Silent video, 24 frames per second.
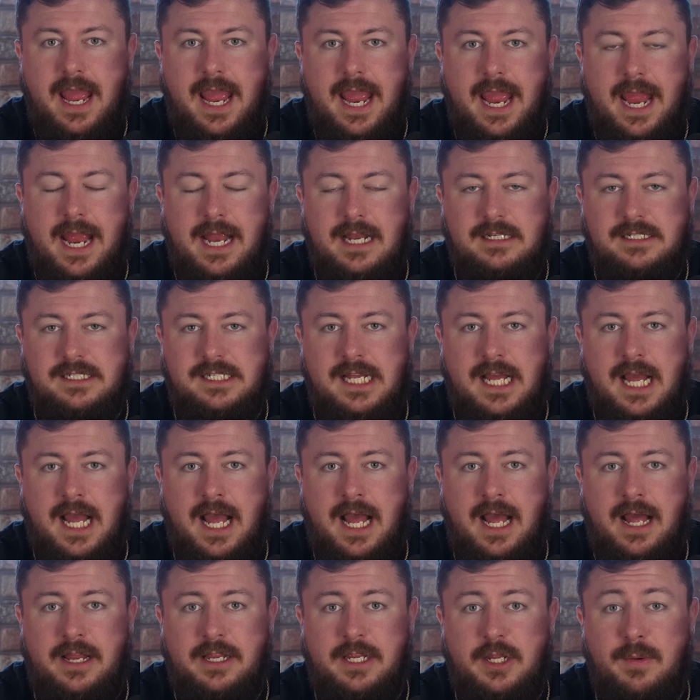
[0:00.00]
And
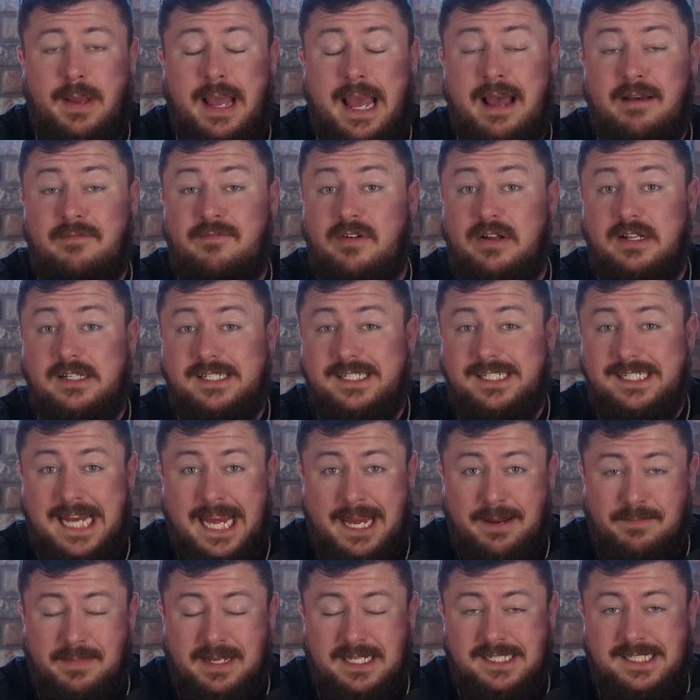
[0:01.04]
uh, you have
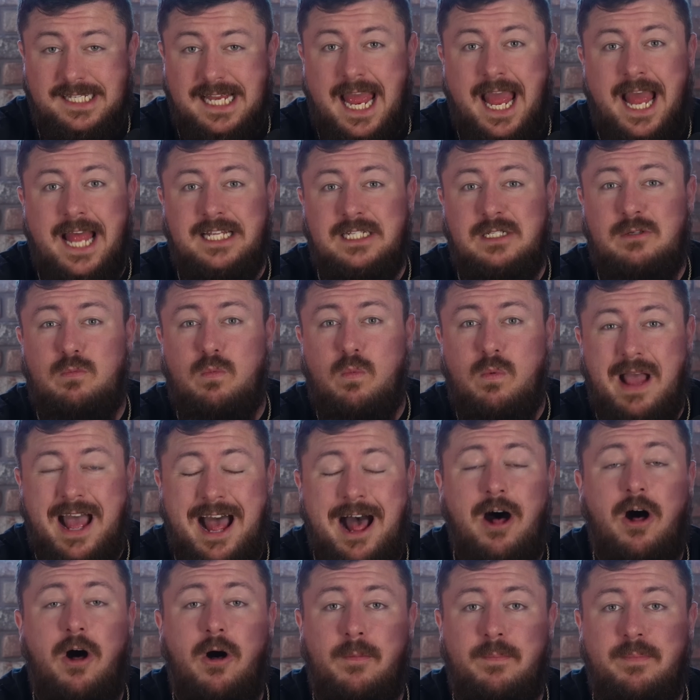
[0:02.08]
statements as
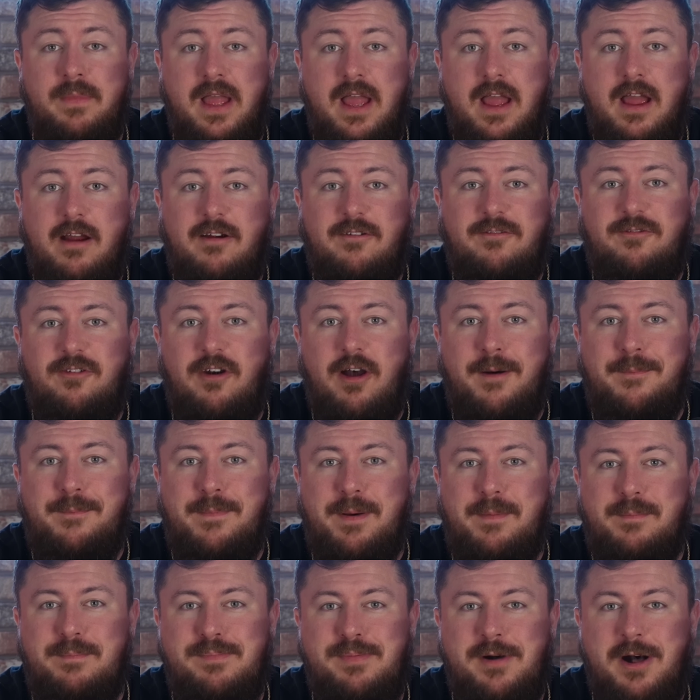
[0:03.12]
well from
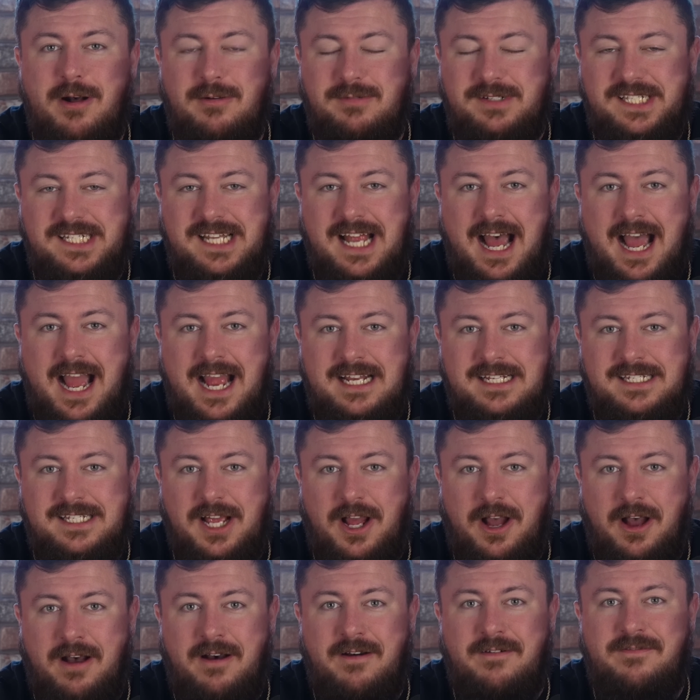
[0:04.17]
both sides
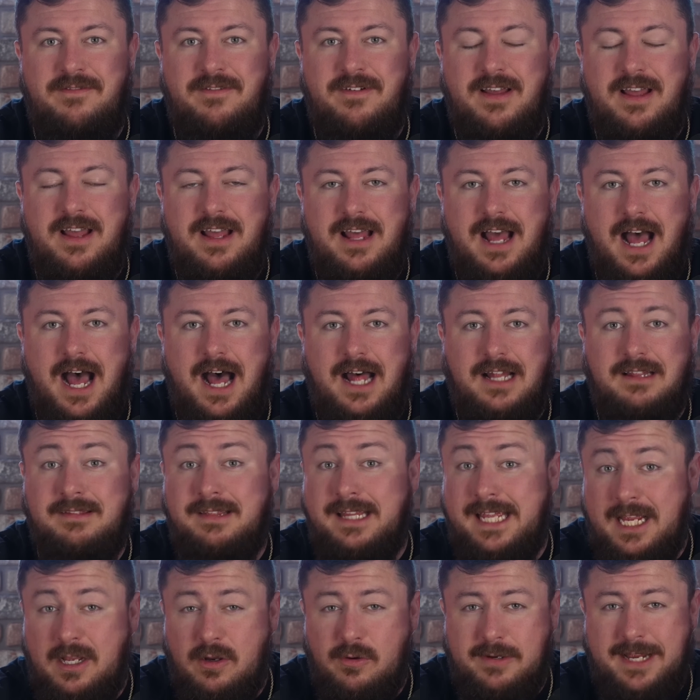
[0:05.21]
of uh,
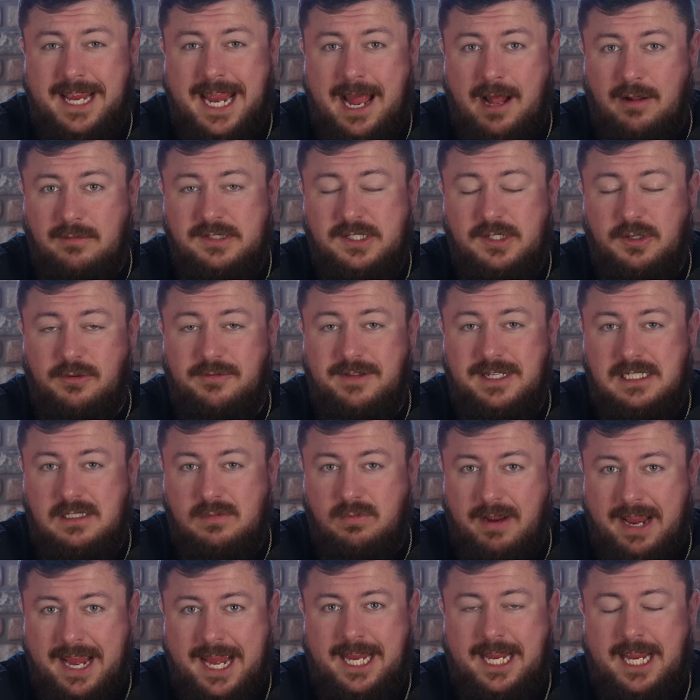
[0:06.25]
legal counsel that's
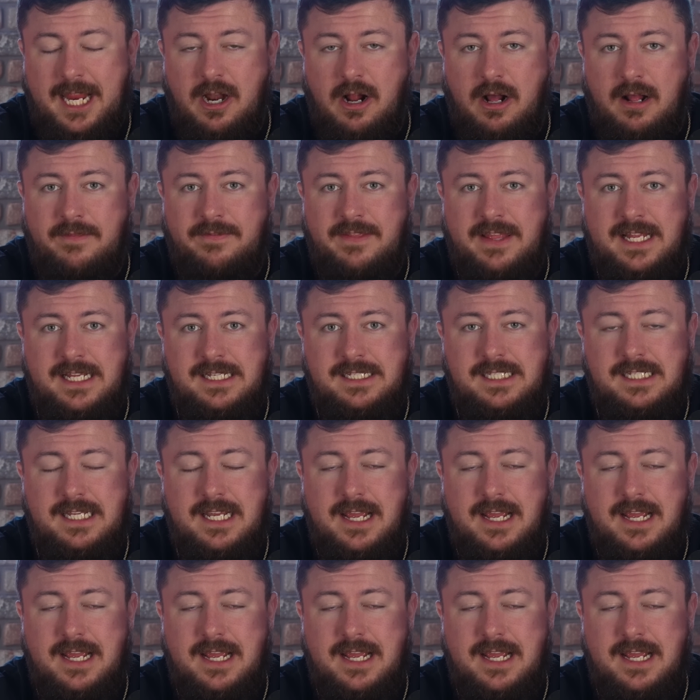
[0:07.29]
weighing in on this.